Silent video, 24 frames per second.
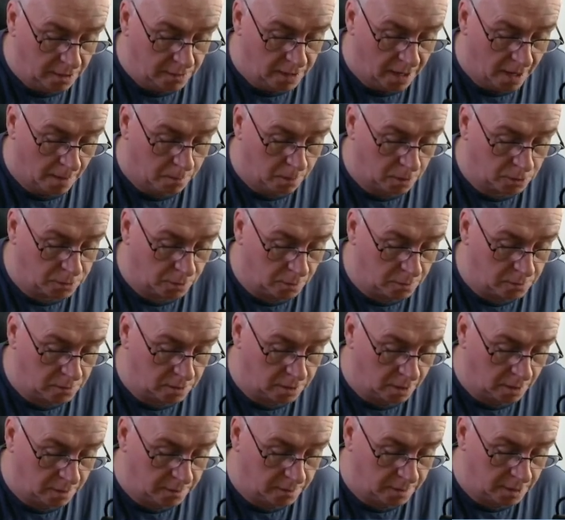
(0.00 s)
Now we're currently
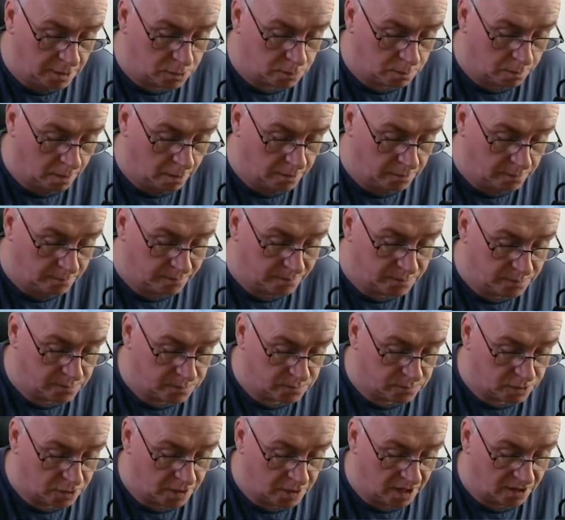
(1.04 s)
on this one,
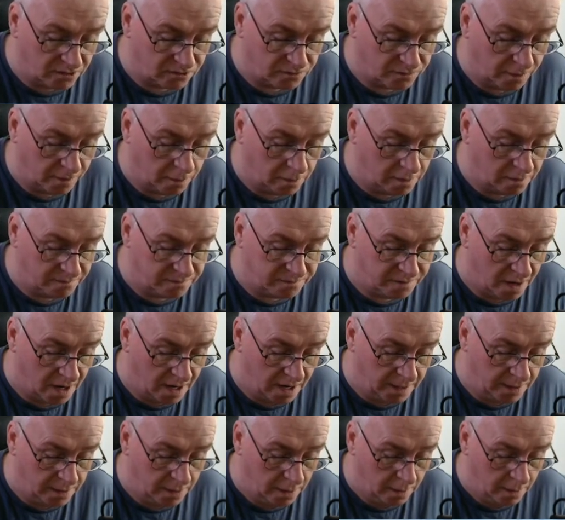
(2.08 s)
so that's
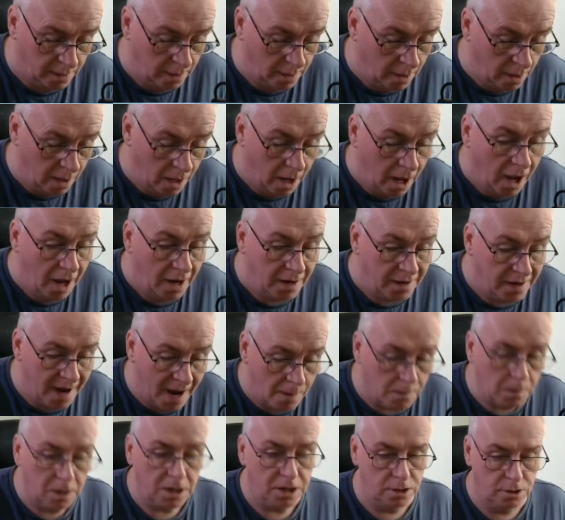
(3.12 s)
fine.
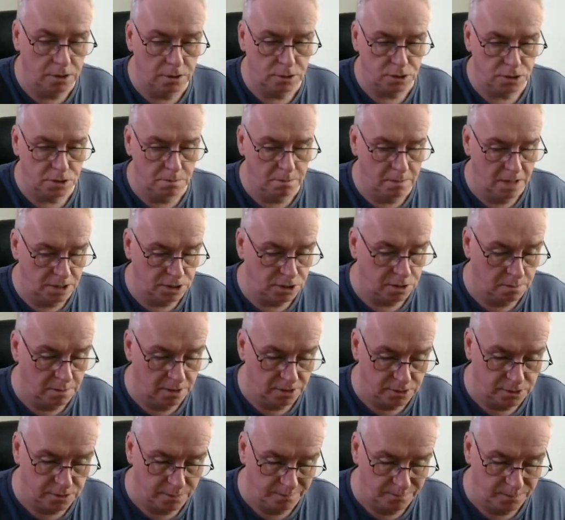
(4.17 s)
Now we can do some
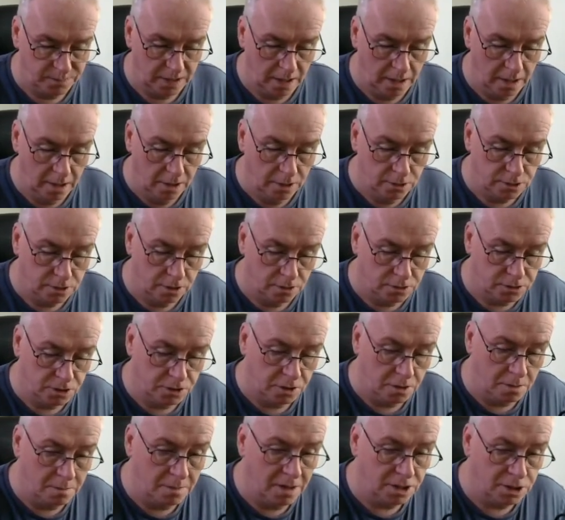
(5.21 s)
measurements. So to
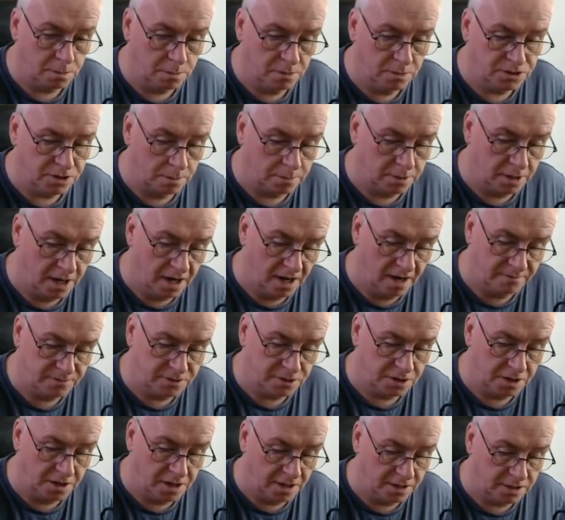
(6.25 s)
do measurements, I'm going to have
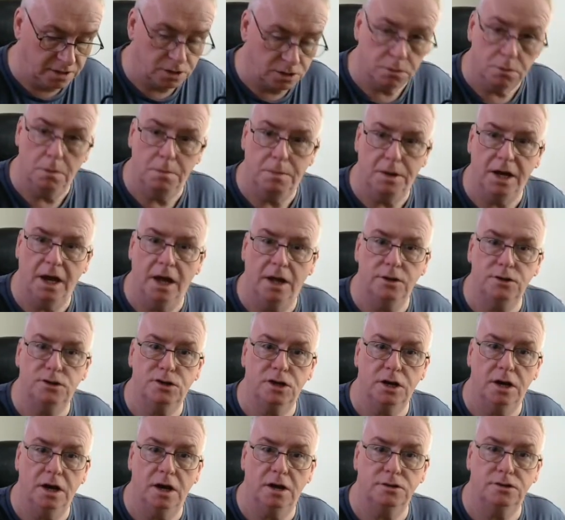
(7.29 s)
to connect it to a
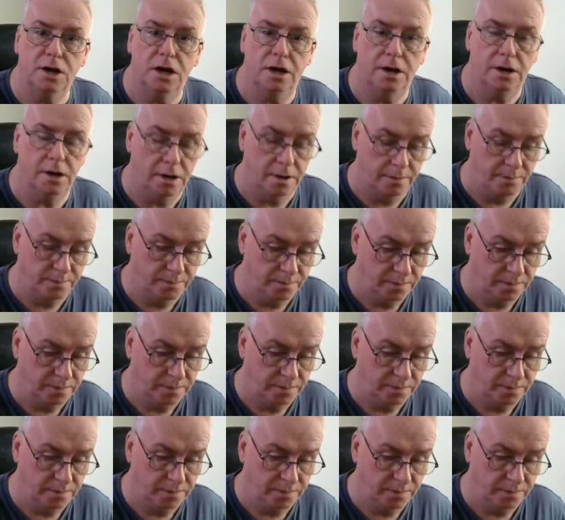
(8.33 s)
BNC antenna.